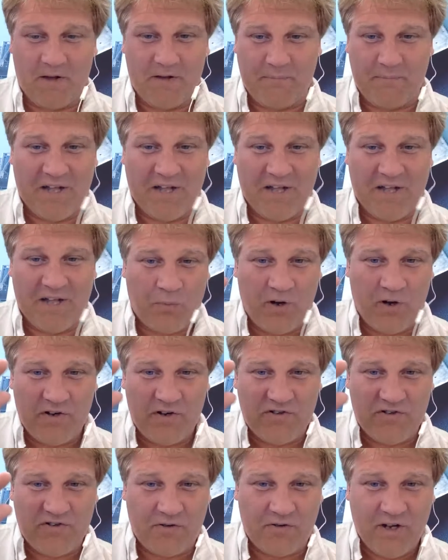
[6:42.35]
magic
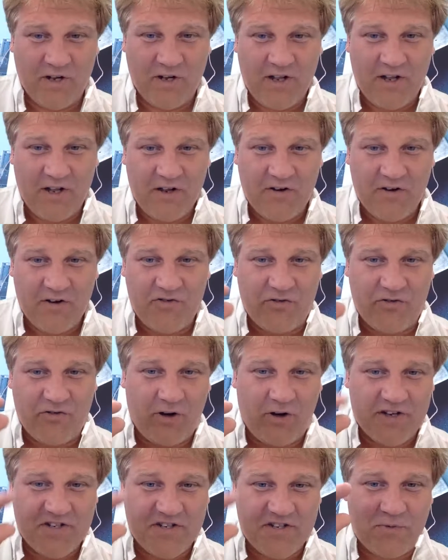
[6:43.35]
wand tool
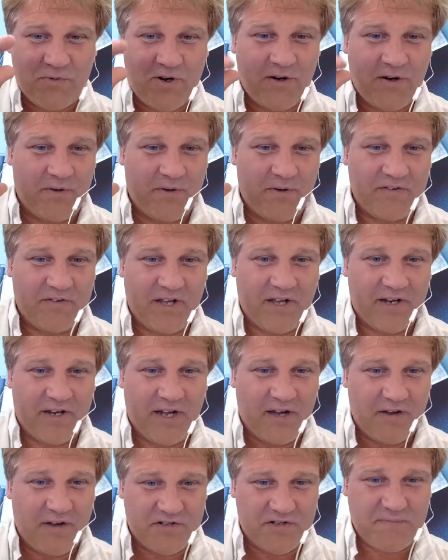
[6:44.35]
draw a square around that
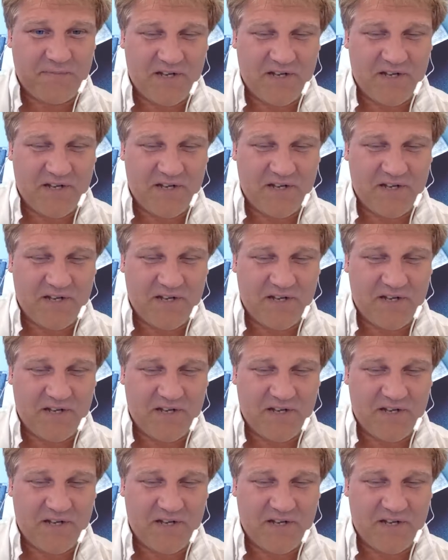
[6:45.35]
house